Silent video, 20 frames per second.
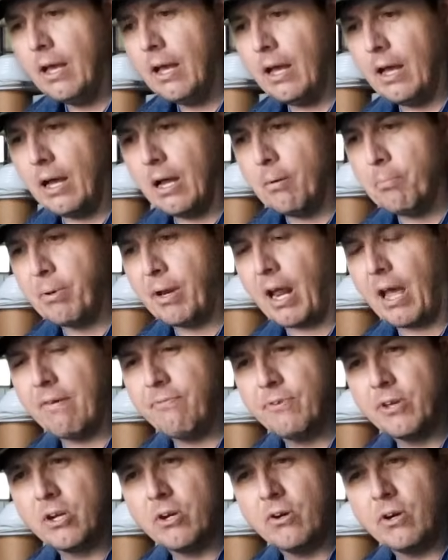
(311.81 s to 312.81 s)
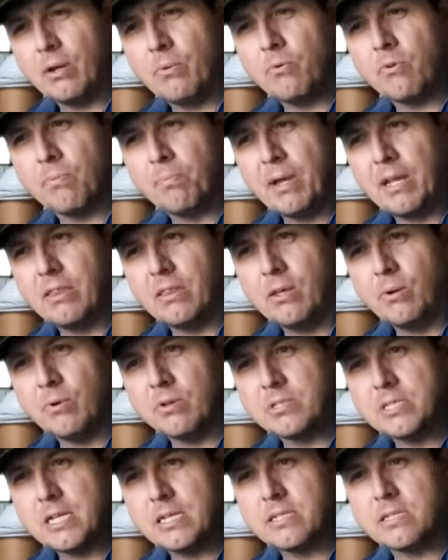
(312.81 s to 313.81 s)
but I figured it was made in the
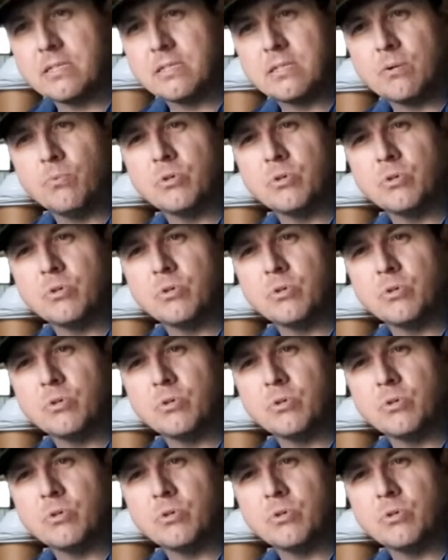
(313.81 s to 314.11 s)
USA since